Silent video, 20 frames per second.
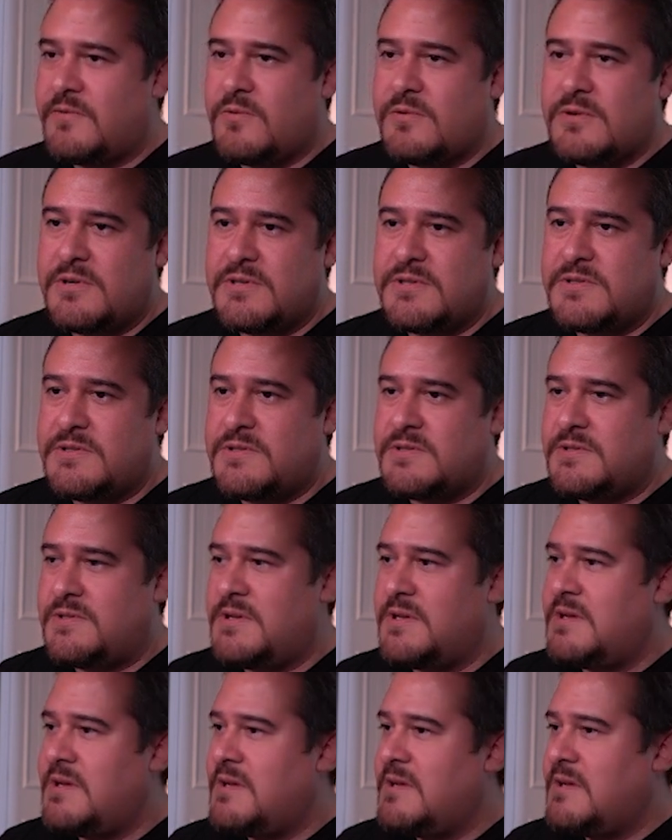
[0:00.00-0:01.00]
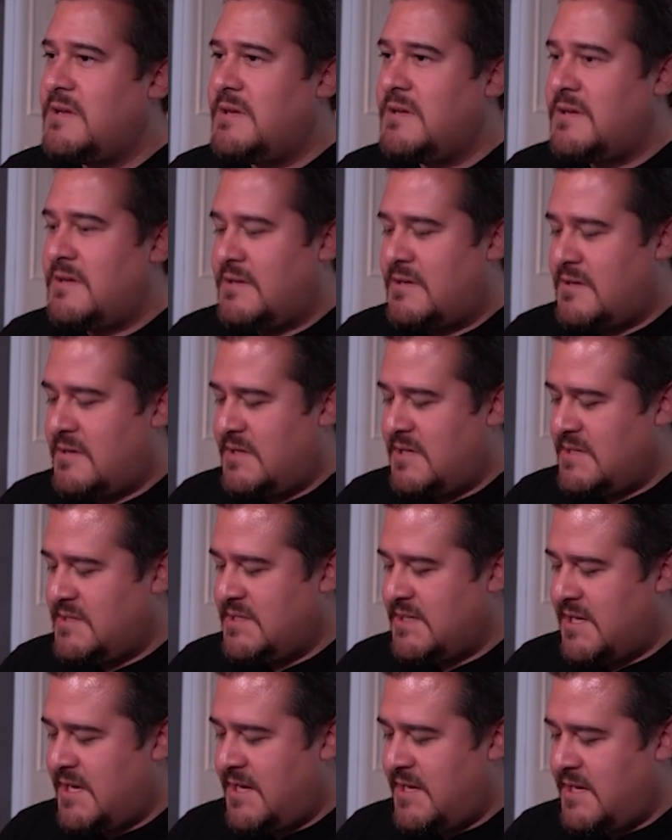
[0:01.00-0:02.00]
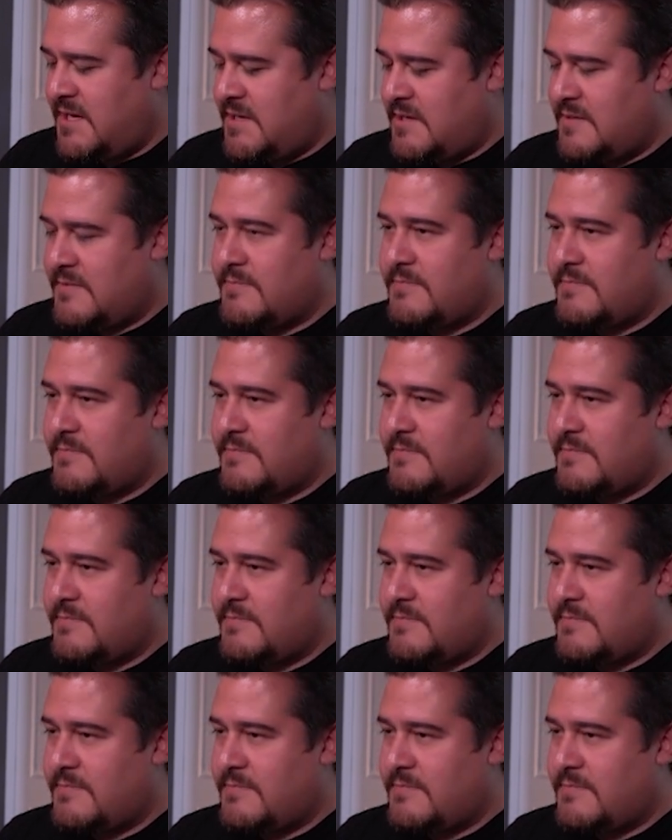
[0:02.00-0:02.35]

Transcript: course authenticate